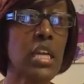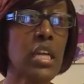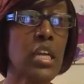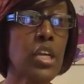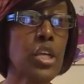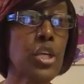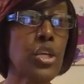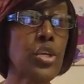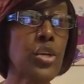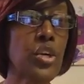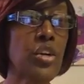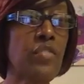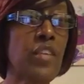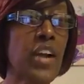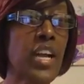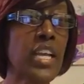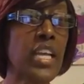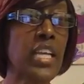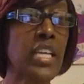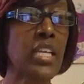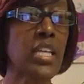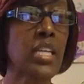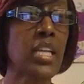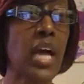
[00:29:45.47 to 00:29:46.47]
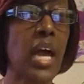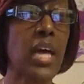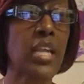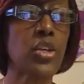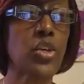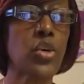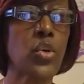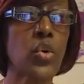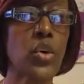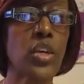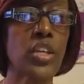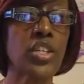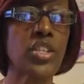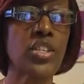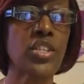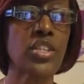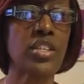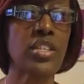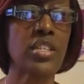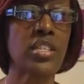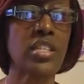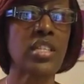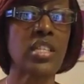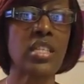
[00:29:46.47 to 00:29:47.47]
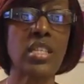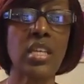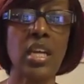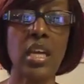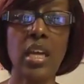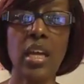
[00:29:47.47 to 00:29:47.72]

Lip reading: You know, if I get a lot of questions,